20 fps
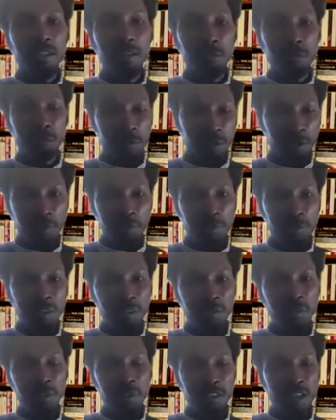
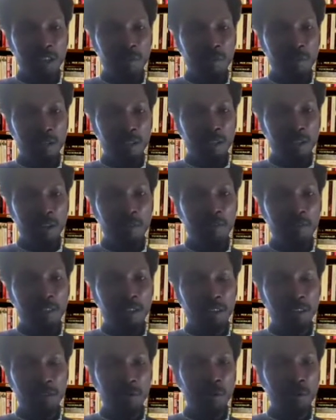We stand by the
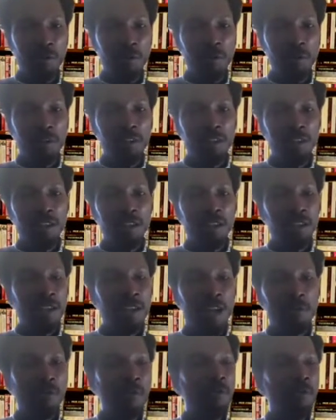evidence. So there
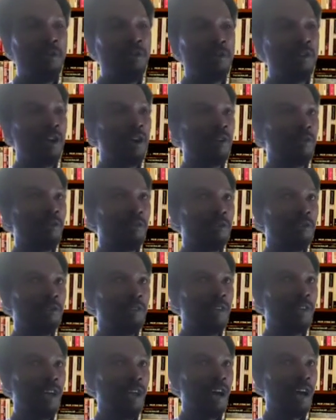are rules of
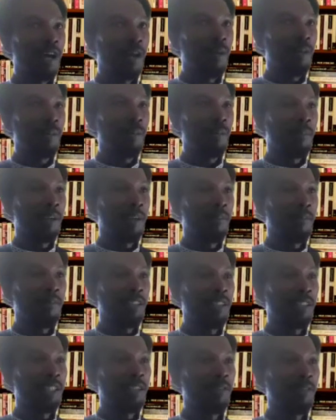
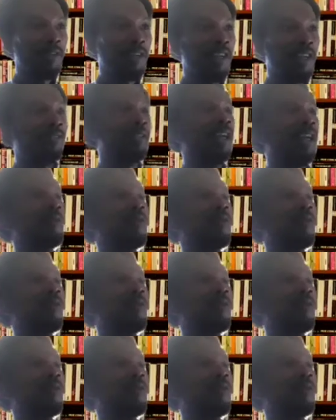investigating journalism that we